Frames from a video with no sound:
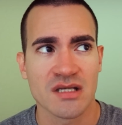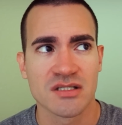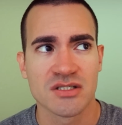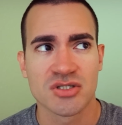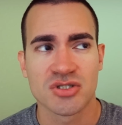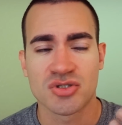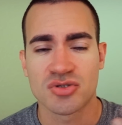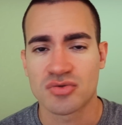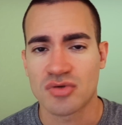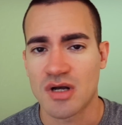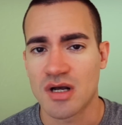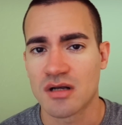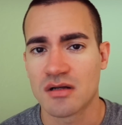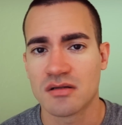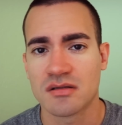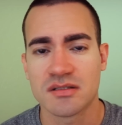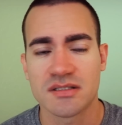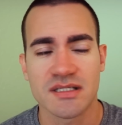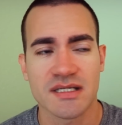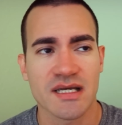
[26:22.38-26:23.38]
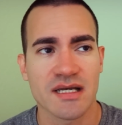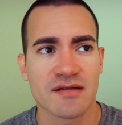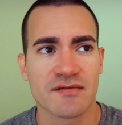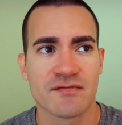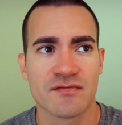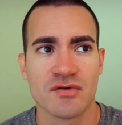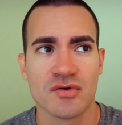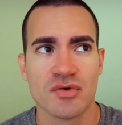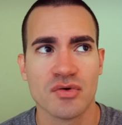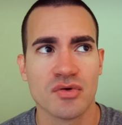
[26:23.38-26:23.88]
struggle to get
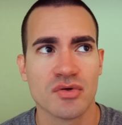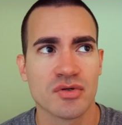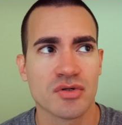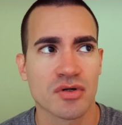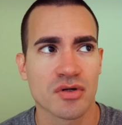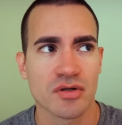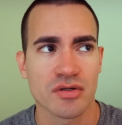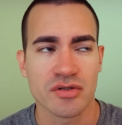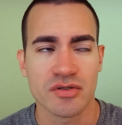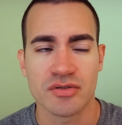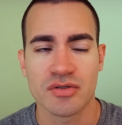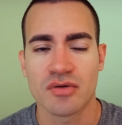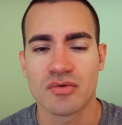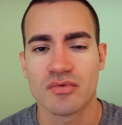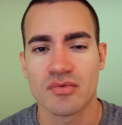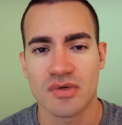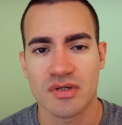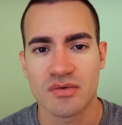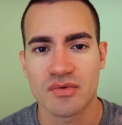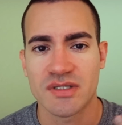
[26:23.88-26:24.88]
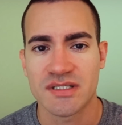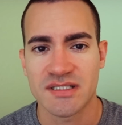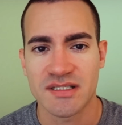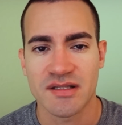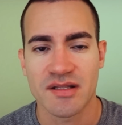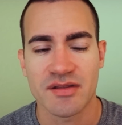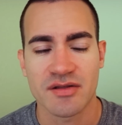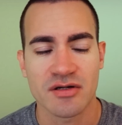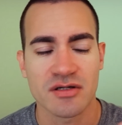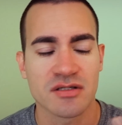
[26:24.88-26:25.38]
food or, you know, what's in
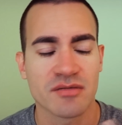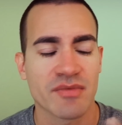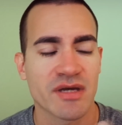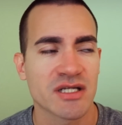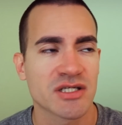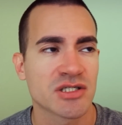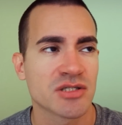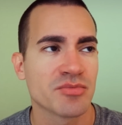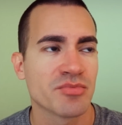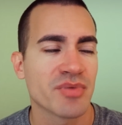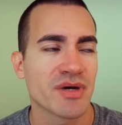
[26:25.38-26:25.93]
the third dimension.